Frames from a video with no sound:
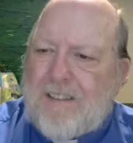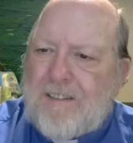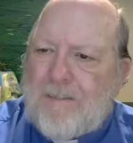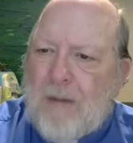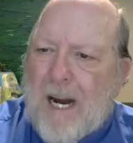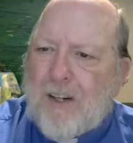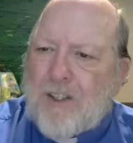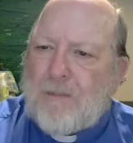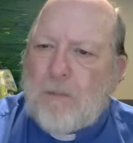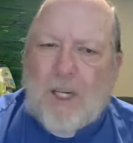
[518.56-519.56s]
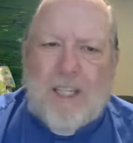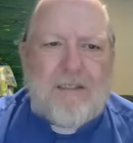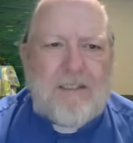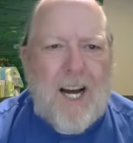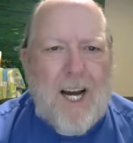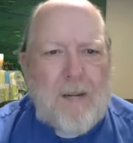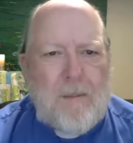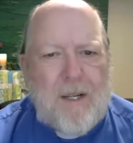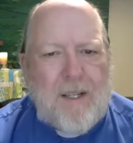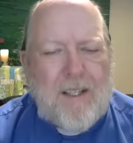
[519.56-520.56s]
Myers-Briggs type,
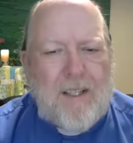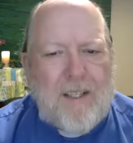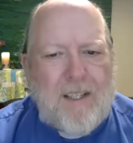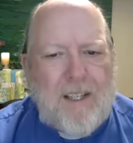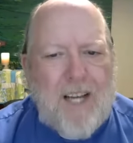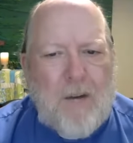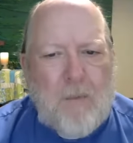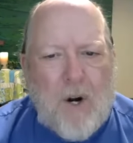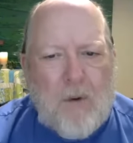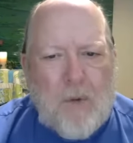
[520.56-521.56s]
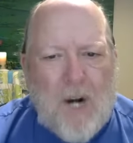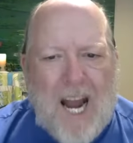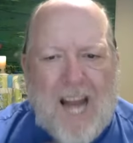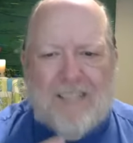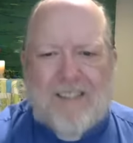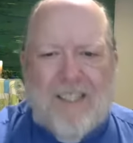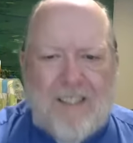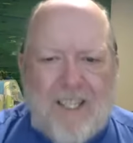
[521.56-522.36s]
and we're asked to